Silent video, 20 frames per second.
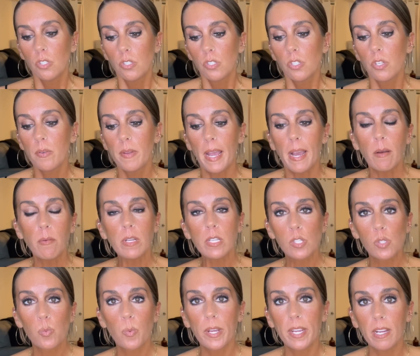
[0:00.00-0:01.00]
So now
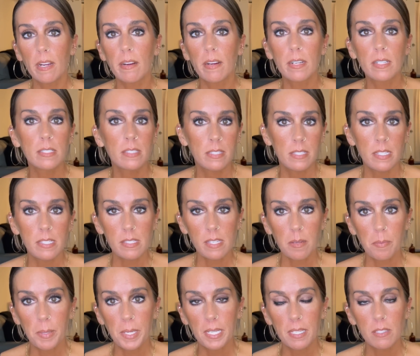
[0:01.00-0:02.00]
is where
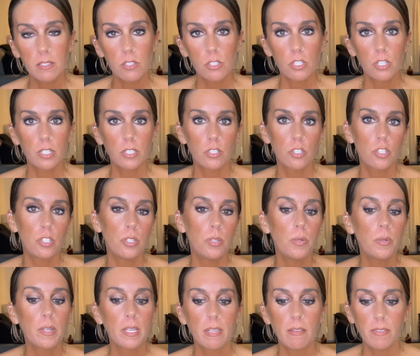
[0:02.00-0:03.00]
DCP starts
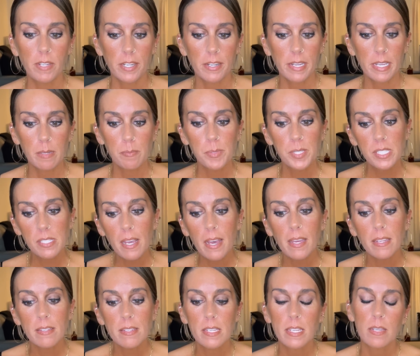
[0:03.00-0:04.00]
to get very
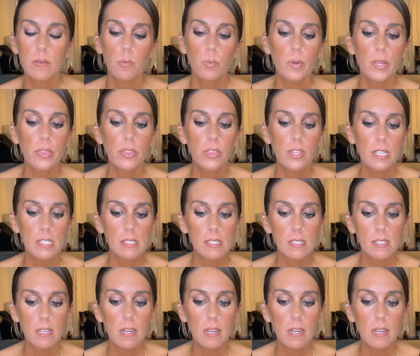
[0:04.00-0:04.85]
upset with this